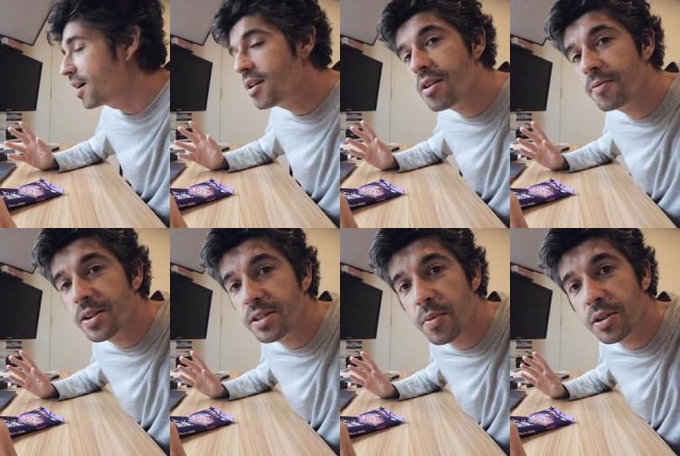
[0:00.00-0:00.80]
I don't know if
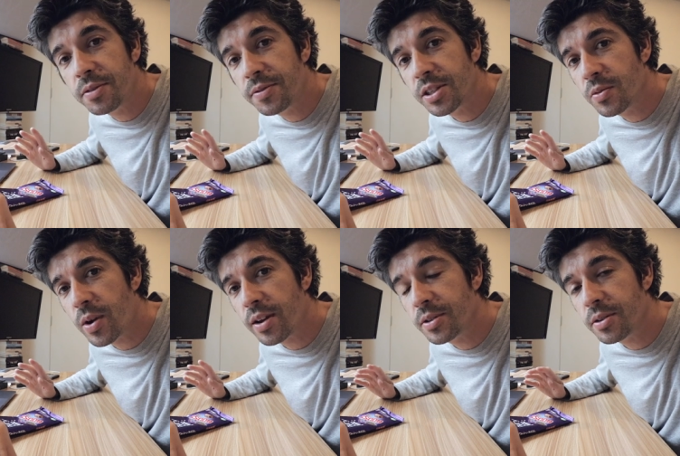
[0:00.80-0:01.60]
that's the most efficient
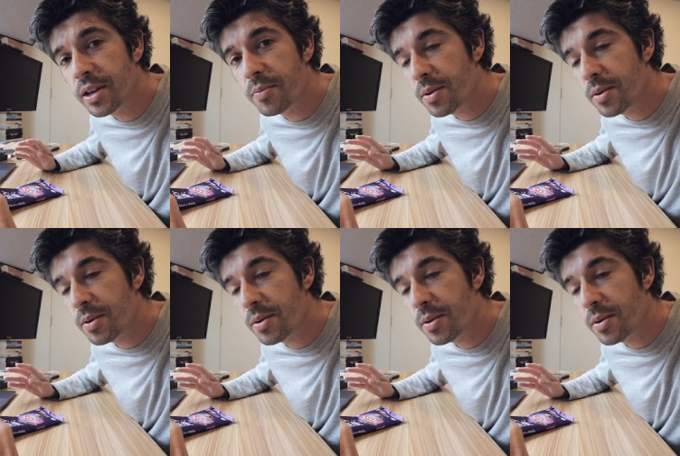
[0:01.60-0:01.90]
way of doing it.